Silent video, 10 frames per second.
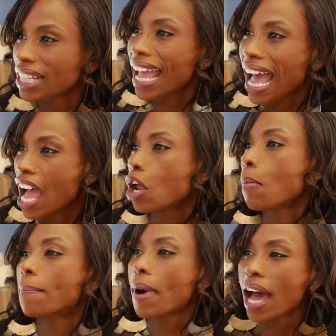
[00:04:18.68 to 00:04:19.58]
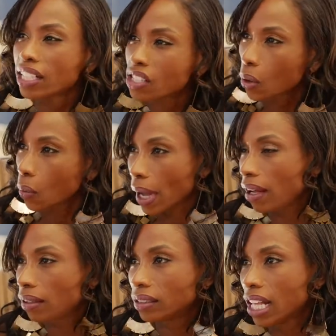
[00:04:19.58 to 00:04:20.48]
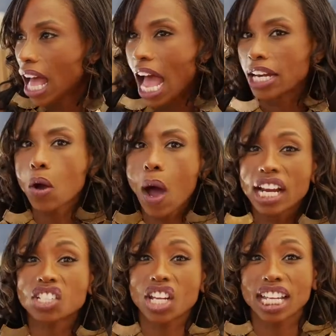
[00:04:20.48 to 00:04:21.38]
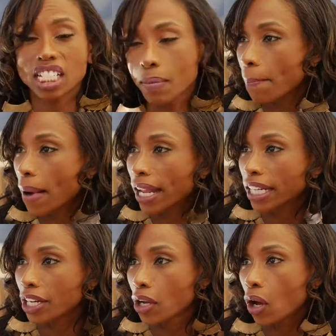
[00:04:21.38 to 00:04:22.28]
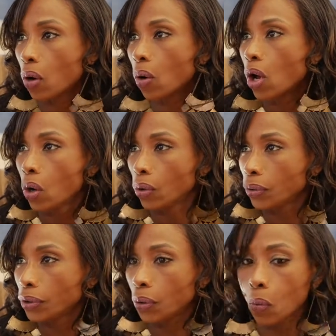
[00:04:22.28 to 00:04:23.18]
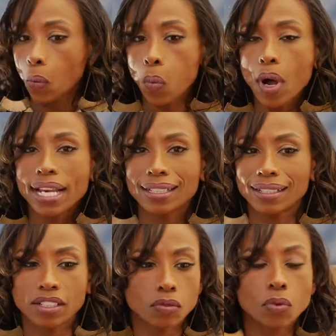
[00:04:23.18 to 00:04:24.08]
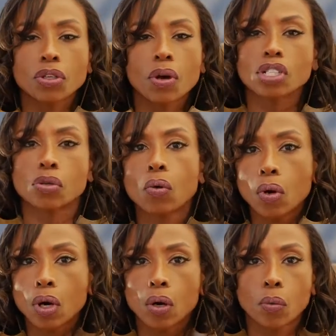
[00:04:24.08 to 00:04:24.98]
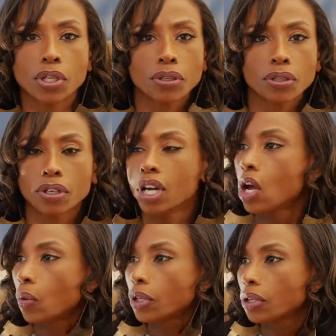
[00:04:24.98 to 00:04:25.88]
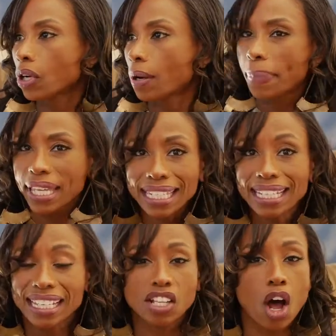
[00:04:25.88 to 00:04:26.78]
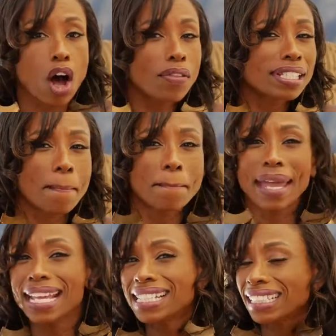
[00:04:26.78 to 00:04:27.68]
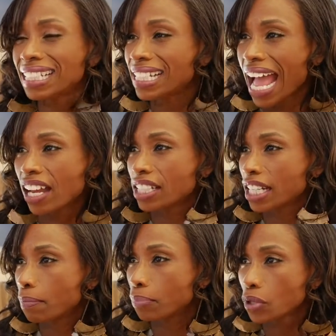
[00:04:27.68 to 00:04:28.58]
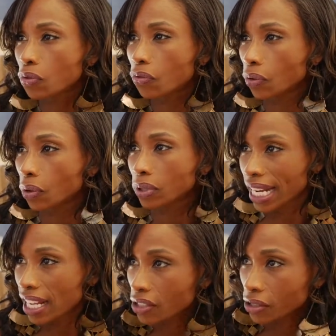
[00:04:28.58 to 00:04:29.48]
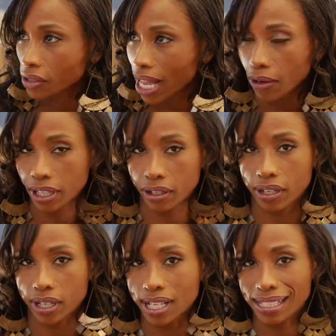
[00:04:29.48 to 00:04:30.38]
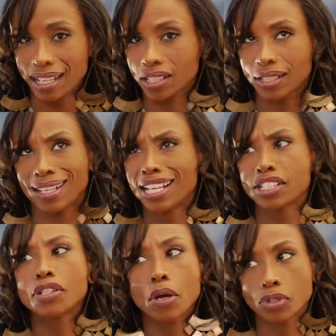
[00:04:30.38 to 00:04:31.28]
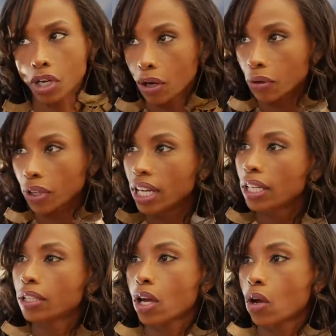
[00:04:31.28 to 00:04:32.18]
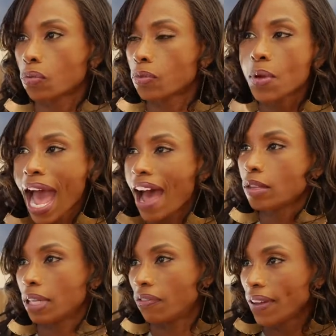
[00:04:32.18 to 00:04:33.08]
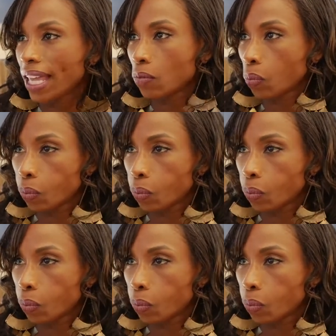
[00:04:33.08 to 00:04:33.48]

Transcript: Yeah, I know my body so well. I know how to change my body. I know, what, when you're on tour, when you're competing against all these amazingly talented and beautiful dancers out here in Los Angeles, it's no joke. You have to be fit.